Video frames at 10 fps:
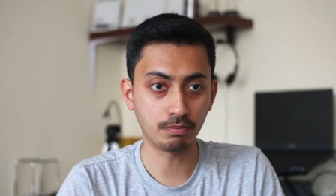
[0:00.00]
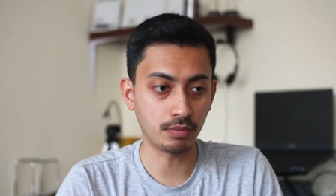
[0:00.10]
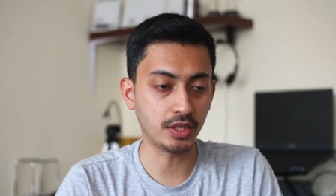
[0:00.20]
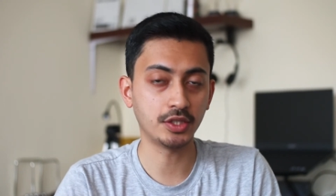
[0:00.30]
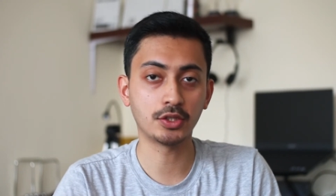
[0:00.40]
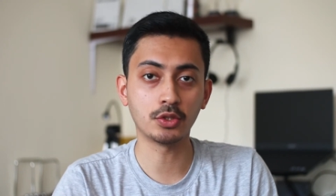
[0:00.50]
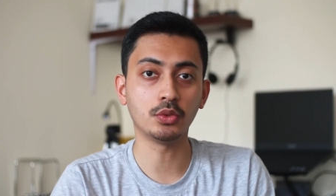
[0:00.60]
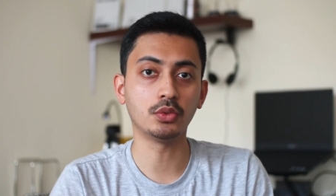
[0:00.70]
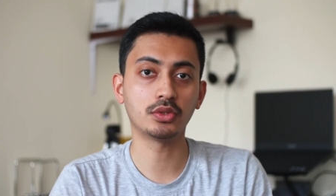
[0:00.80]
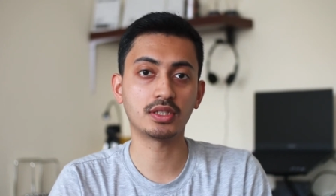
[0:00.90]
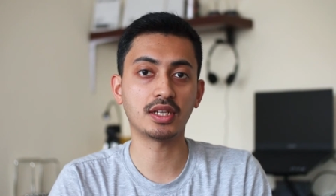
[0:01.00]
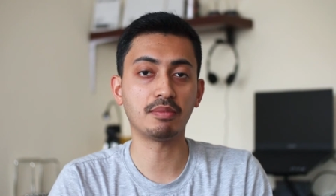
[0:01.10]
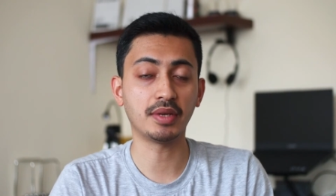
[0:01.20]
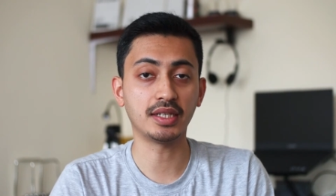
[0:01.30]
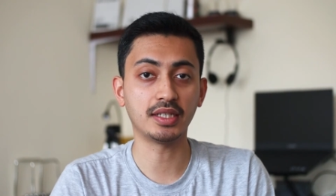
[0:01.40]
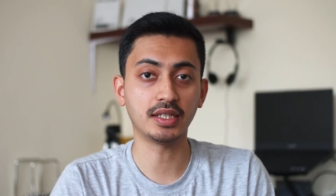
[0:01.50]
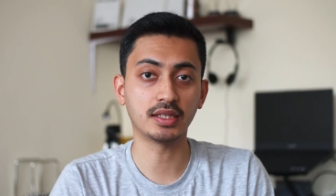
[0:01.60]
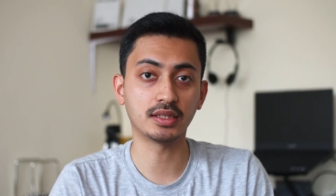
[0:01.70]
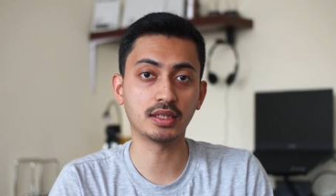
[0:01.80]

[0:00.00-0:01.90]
please do still maintain